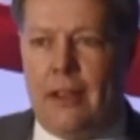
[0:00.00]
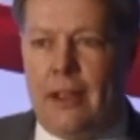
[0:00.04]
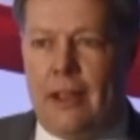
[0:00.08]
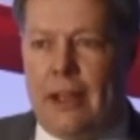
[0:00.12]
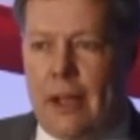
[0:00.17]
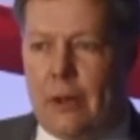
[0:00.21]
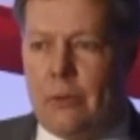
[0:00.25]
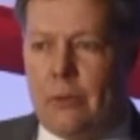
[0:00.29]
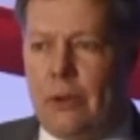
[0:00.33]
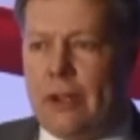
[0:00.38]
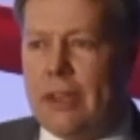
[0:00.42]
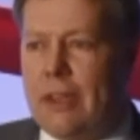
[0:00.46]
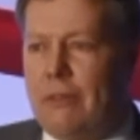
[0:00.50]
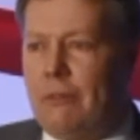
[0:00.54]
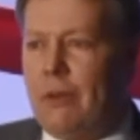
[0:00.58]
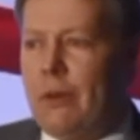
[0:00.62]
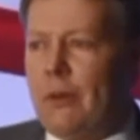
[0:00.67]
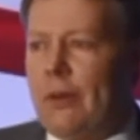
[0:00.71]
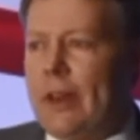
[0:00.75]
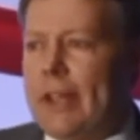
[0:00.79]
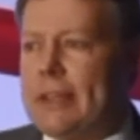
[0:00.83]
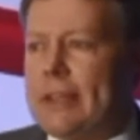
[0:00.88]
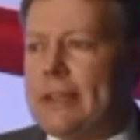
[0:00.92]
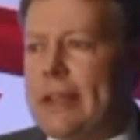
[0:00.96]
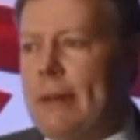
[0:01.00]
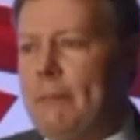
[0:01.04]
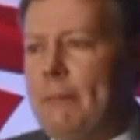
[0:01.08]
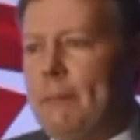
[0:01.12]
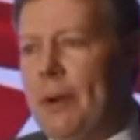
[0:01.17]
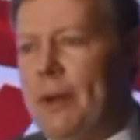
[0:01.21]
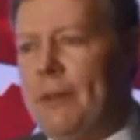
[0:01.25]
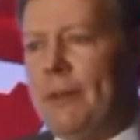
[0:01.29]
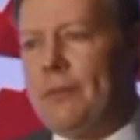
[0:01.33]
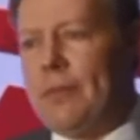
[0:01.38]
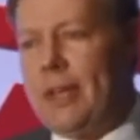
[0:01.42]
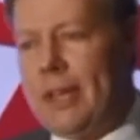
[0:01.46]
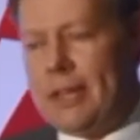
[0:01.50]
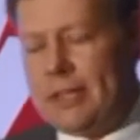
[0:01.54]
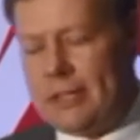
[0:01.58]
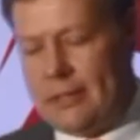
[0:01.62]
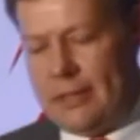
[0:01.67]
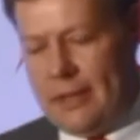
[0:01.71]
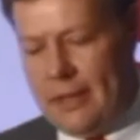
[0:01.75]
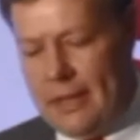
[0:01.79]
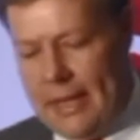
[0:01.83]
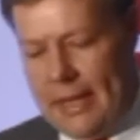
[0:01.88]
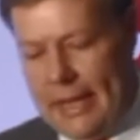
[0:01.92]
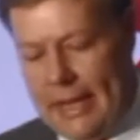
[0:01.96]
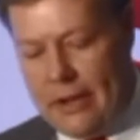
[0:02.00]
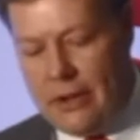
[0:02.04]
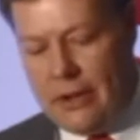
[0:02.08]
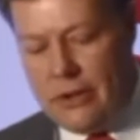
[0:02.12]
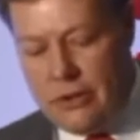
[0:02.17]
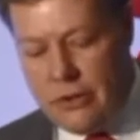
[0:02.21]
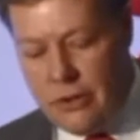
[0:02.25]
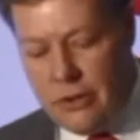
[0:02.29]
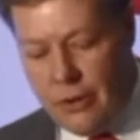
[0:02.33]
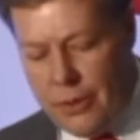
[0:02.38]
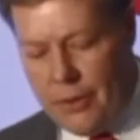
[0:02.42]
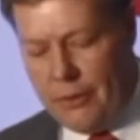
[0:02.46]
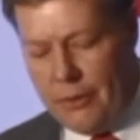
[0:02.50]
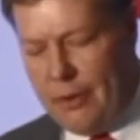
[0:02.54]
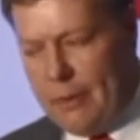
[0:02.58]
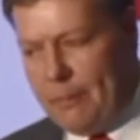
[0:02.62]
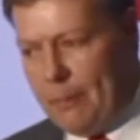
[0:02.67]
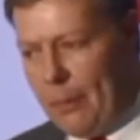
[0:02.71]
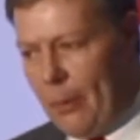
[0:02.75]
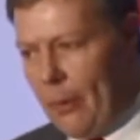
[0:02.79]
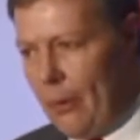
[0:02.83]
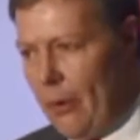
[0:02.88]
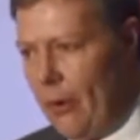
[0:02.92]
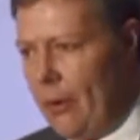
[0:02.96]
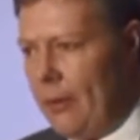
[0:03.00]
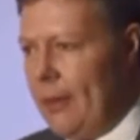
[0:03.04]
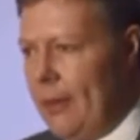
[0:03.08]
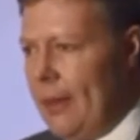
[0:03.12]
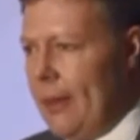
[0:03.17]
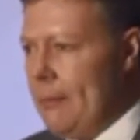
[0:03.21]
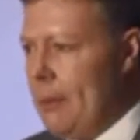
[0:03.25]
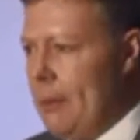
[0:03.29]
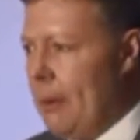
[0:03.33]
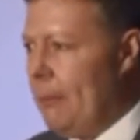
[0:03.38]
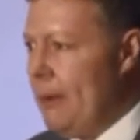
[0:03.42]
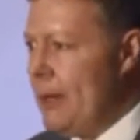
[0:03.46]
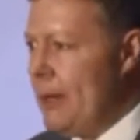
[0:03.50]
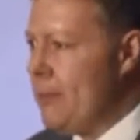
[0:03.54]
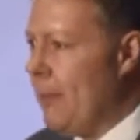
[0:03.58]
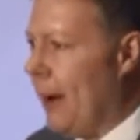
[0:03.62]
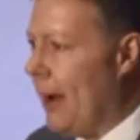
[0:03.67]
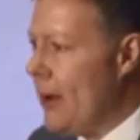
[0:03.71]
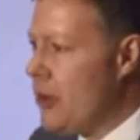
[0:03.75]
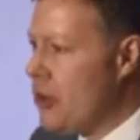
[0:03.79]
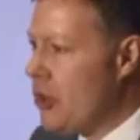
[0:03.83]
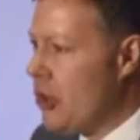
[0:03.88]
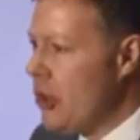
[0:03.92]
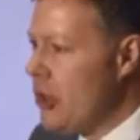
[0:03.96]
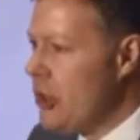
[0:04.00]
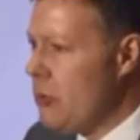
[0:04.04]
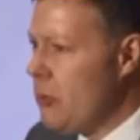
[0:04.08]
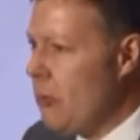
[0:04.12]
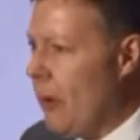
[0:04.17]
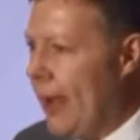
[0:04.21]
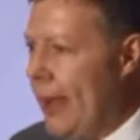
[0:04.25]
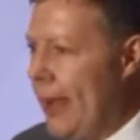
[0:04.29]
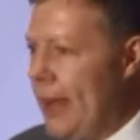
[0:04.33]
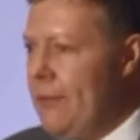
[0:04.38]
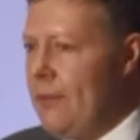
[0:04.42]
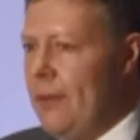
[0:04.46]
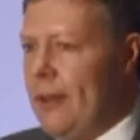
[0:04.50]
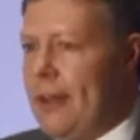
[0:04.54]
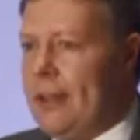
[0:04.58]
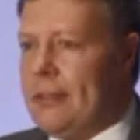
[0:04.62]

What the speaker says: How do I give you an example of this? In another report published by TrustWave,